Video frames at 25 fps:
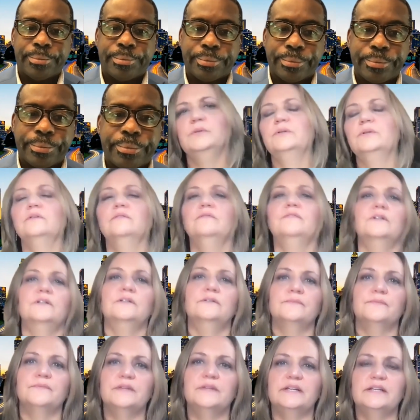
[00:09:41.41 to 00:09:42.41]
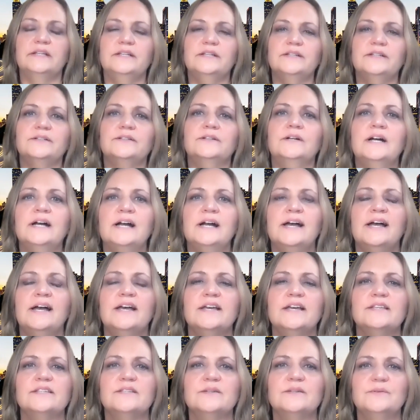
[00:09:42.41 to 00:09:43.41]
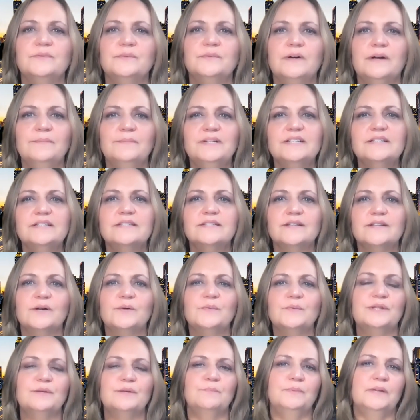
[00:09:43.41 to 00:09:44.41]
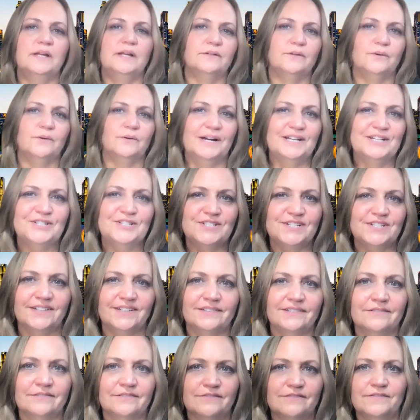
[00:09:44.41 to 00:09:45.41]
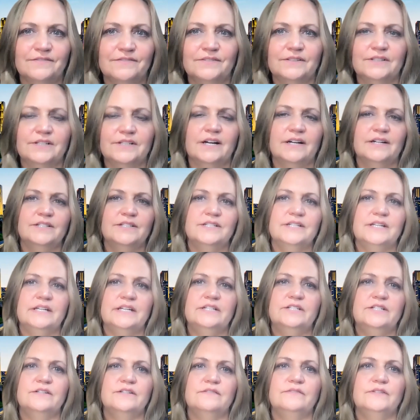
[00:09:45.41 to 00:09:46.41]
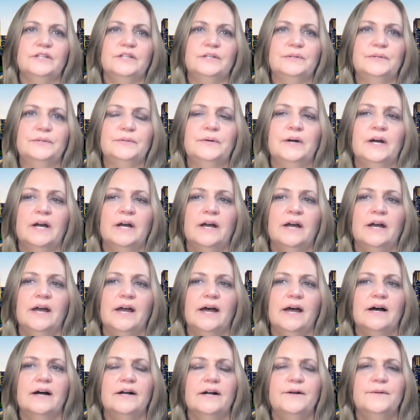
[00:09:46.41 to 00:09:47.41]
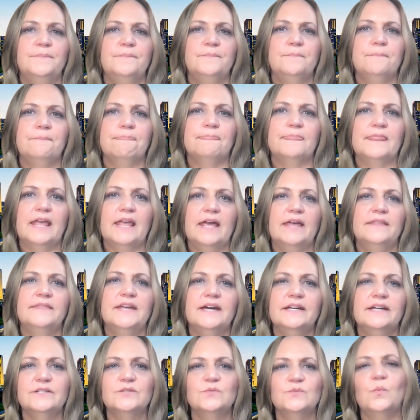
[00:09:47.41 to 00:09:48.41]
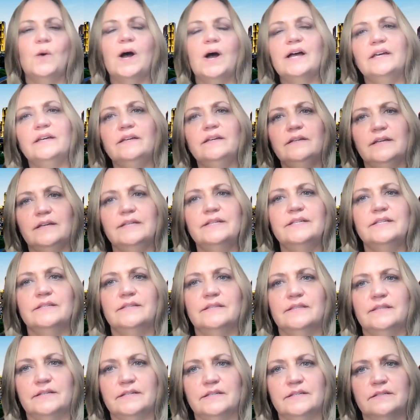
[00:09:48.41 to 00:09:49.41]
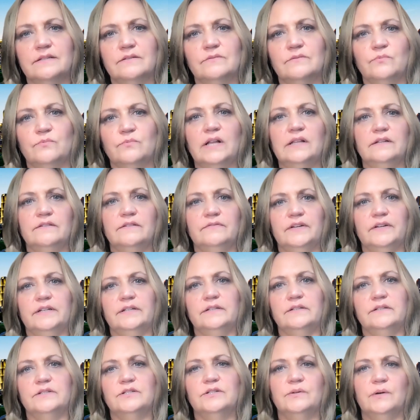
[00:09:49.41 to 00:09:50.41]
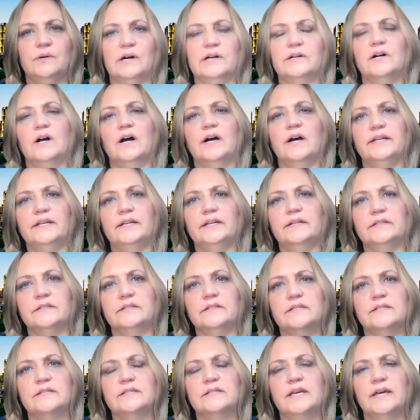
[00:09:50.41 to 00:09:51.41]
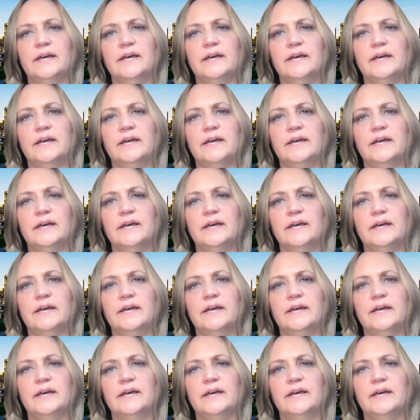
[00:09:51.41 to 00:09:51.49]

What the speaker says: Beautiful, thank you. So I'm going to start with a blunt question to each of you. And that is, why is this relevant to our audience?